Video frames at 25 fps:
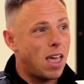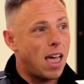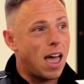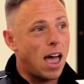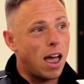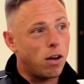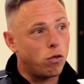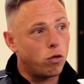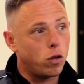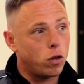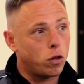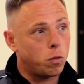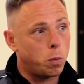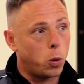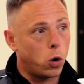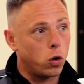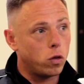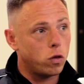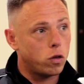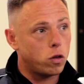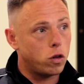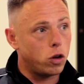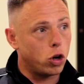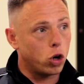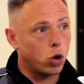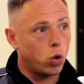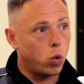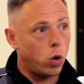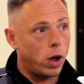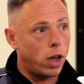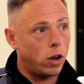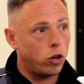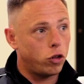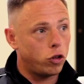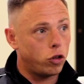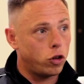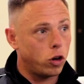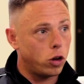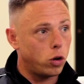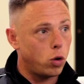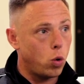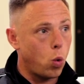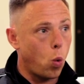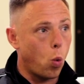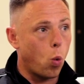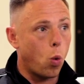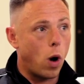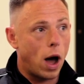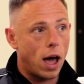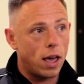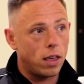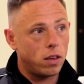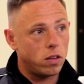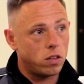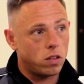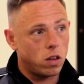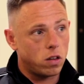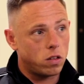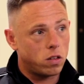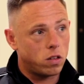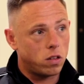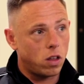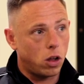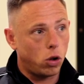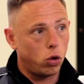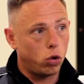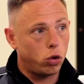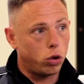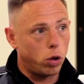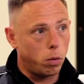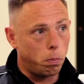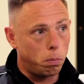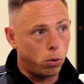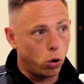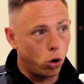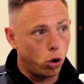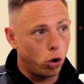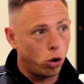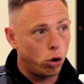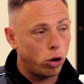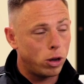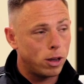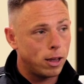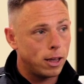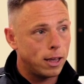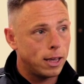In response to your question, why is it still taboo?